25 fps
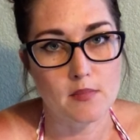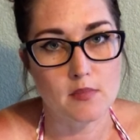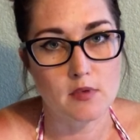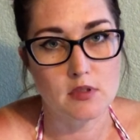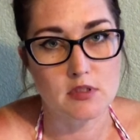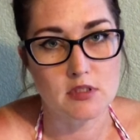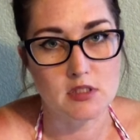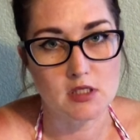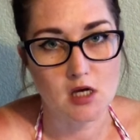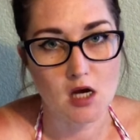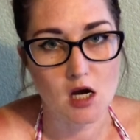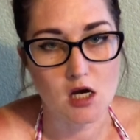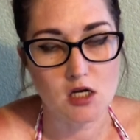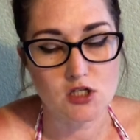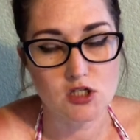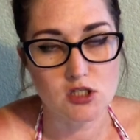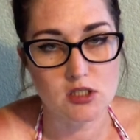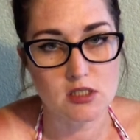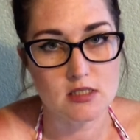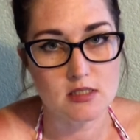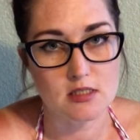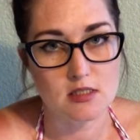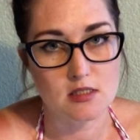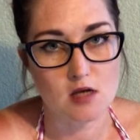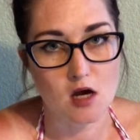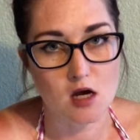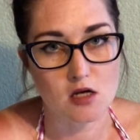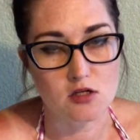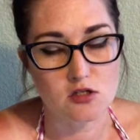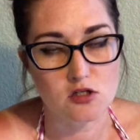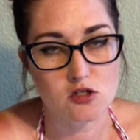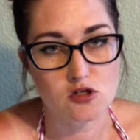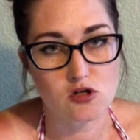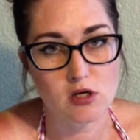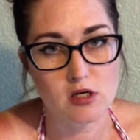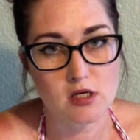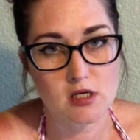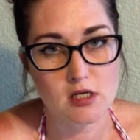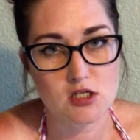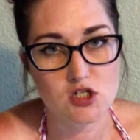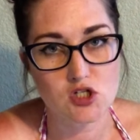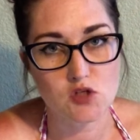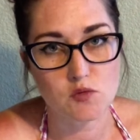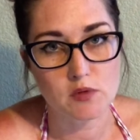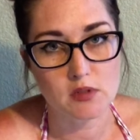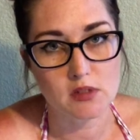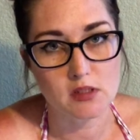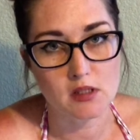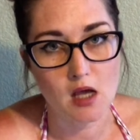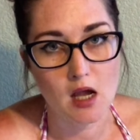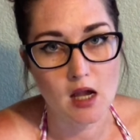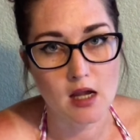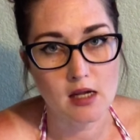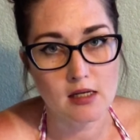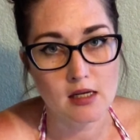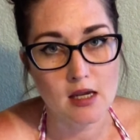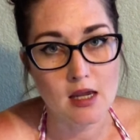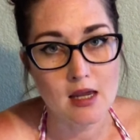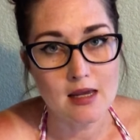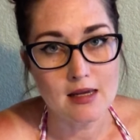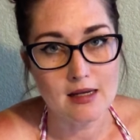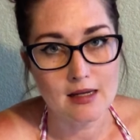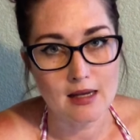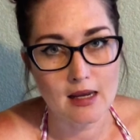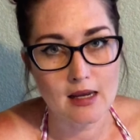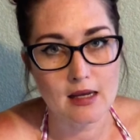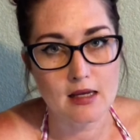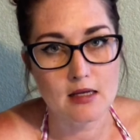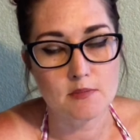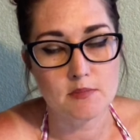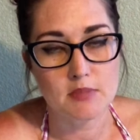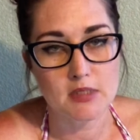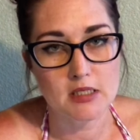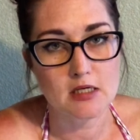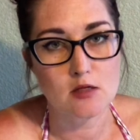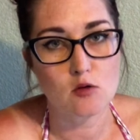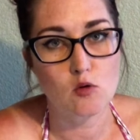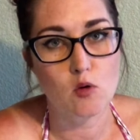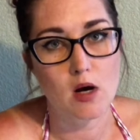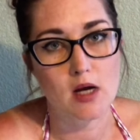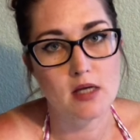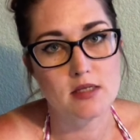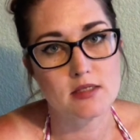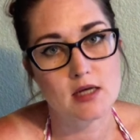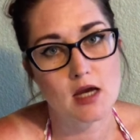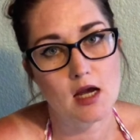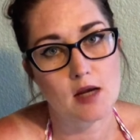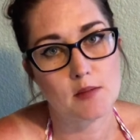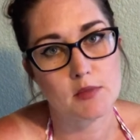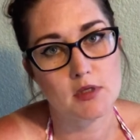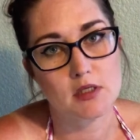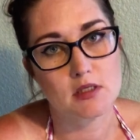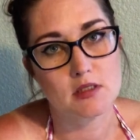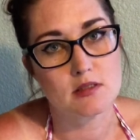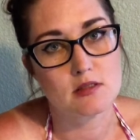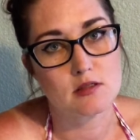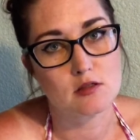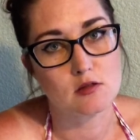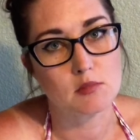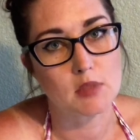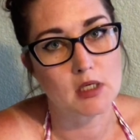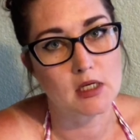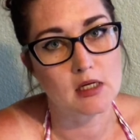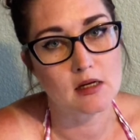decoction is as concentrated as you would like can be quite time consuming.